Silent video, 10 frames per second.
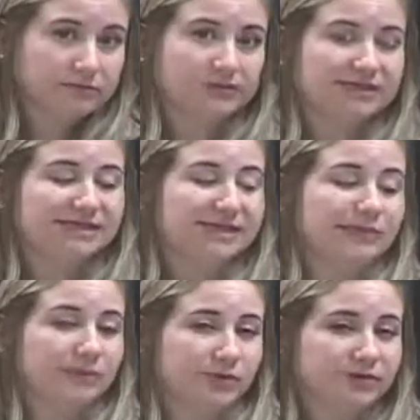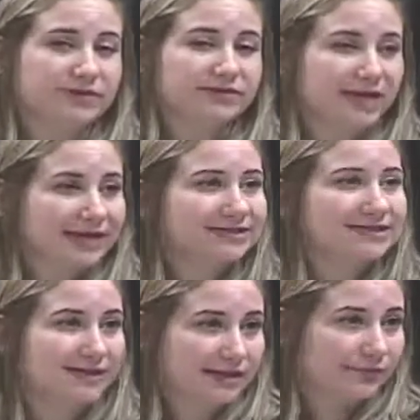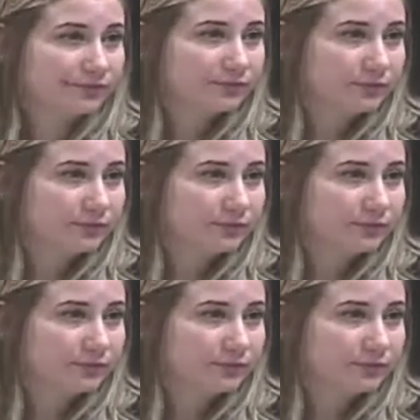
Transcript: This is an abusive tax scheme.